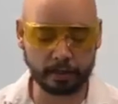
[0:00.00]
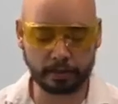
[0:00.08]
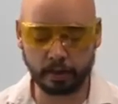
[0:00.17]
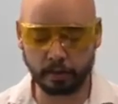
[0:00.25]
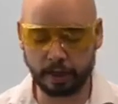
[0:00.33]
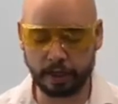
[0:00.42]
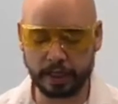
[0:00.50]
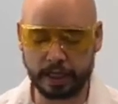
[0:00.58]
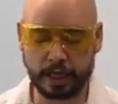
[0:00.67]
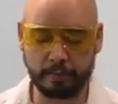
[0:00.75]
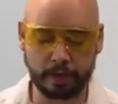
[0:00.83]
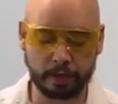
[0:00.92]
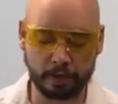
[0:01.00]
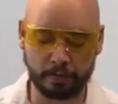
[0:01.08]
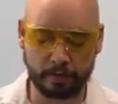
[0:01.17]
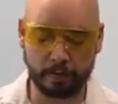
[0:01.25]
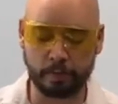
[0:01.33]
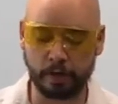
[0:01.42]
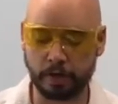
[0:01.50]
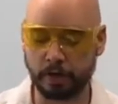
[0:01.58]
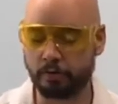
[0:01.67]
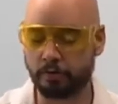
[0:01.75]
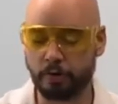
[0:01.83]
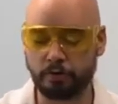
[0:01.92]
So they can be good if you're putting your
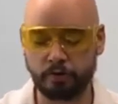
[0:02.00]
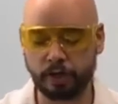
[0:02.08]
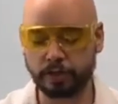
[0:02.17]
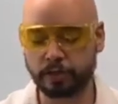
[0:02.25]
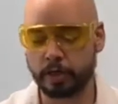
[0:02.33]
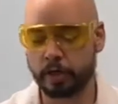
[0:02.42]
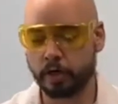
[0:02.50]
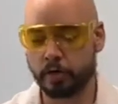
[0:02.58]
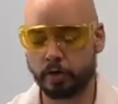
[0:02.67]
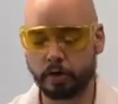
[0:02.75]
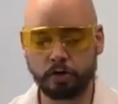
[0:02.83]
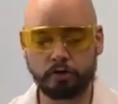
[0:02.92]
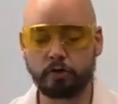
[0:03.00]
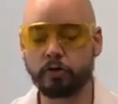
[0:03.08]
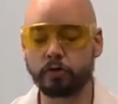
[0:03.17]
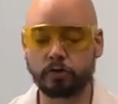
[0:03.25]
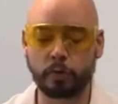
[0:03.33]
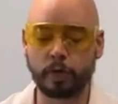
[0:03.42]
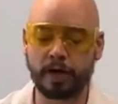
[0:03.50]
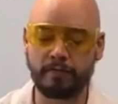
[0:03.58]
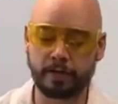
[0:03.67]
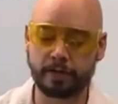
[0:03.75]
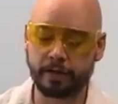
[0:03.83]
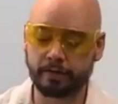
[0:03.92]
groceries or your shoes or
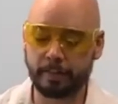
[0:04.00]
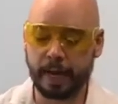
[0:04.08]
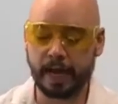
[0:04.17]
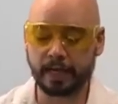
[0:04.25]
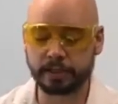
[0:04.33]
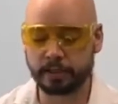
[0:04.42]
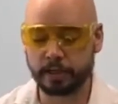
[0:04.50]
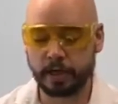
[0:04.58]
whatever in these bags.